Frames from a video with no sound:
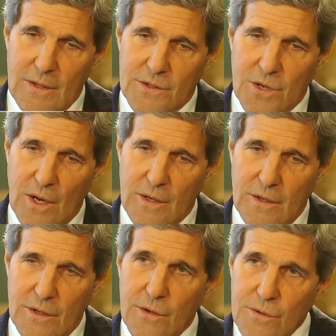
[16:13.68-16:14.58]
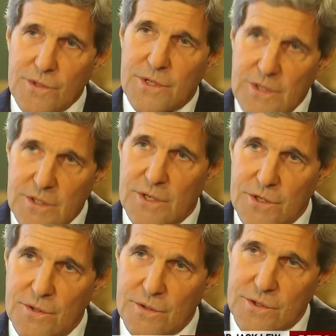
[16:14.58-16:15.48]
trying to use these
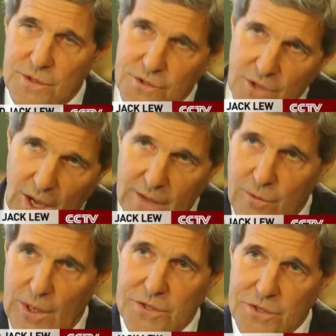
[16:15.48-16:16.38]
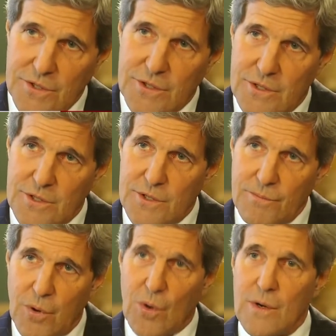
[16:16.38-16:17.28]
issues to drive wedges. It's
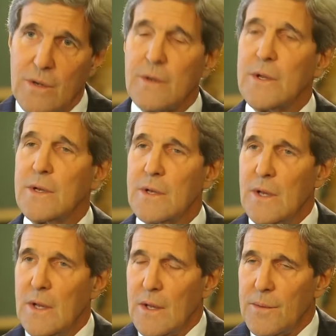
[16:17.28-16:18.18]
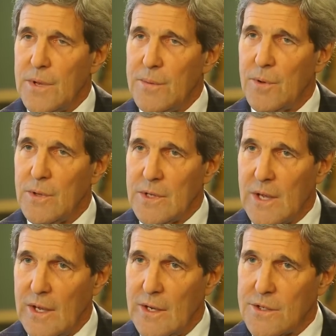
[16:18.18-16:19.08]
important that people
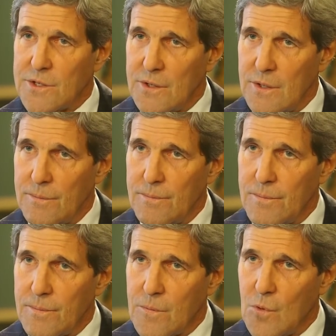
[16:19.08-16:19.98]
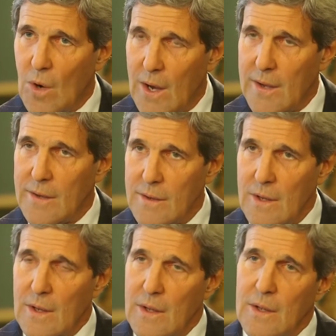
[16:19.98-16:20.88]
engage in a quiet
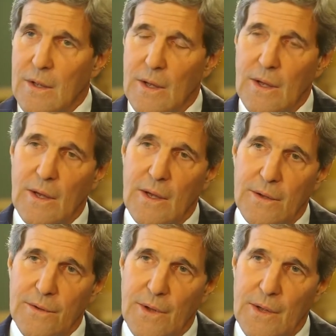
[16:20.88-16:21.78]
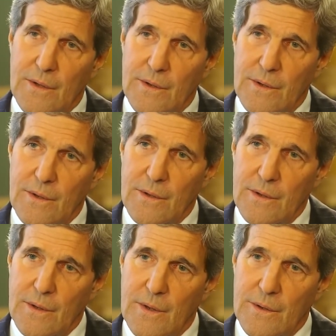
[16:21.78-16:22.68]
and
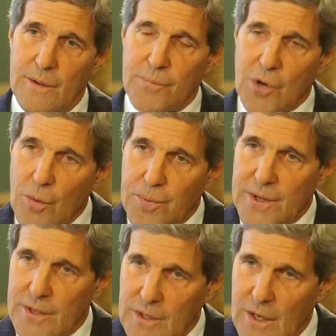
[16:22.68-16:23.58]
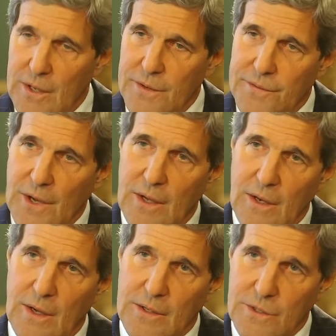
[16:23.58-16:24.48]
appropriate kind of
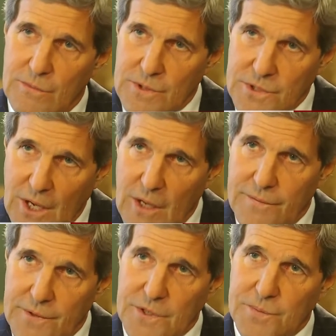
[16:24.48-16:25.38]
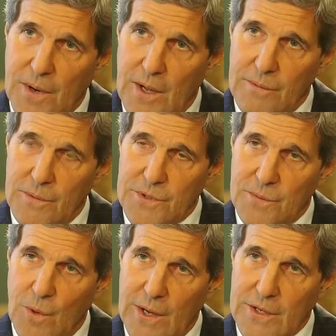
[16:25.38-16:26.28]
dialogue to resolve these problems
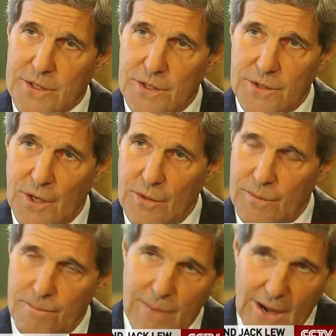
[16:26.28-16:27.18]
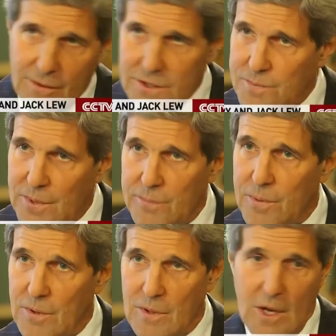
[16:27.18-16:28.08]
in ways that don't embarrass
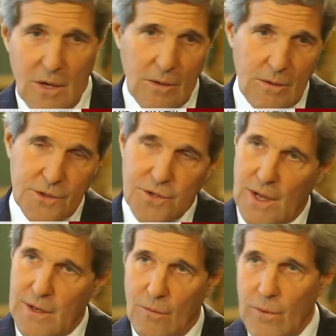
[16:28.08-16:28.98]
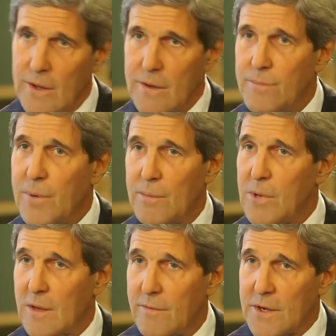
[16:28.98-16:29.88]
people or try to win
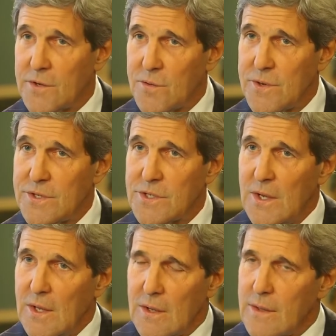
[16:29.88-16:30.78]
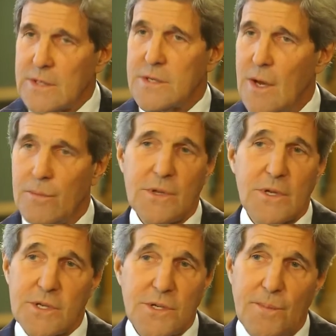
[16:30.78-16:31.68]
public victories. That's not what
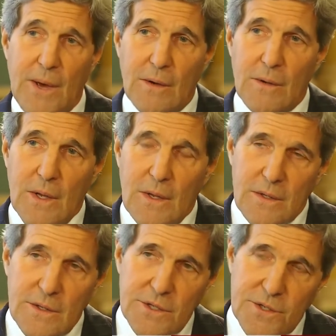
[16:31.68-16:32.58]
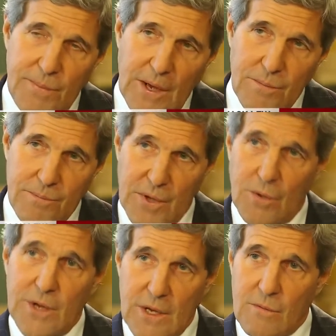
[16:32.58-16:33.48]
this is about. This is about
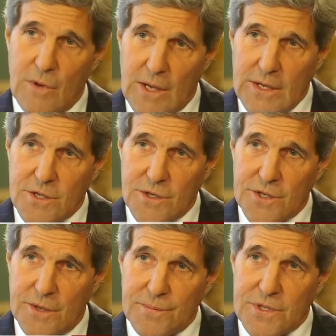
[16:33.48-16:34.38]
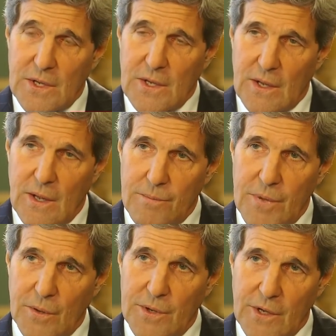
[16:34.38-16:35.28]
building relationships and
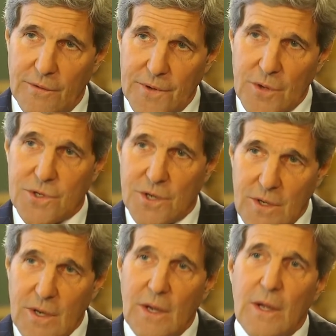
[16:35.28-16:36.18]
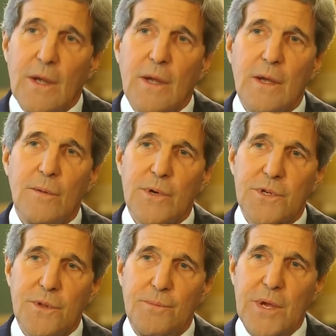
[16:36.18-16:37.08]
building a future in
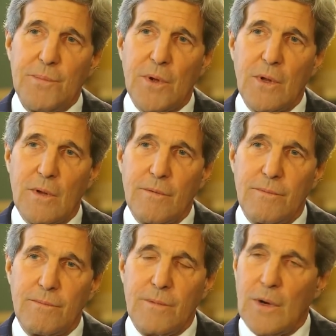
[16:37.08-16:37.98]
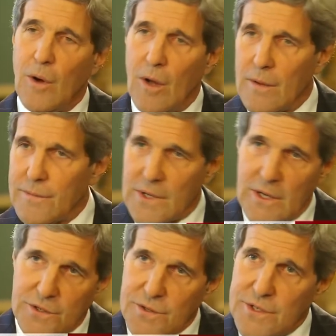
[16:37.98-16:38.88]
which the people of all of the
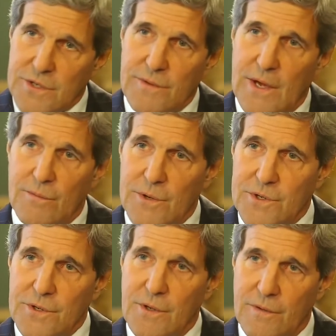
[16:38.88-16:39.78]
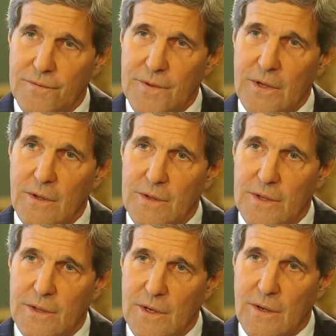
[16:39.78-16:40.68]
countries of that region can feel
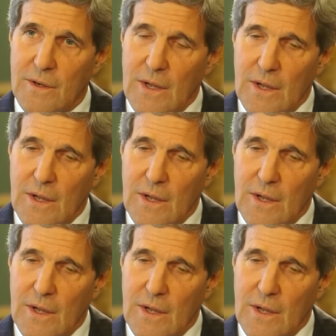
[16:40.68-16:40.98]
that they're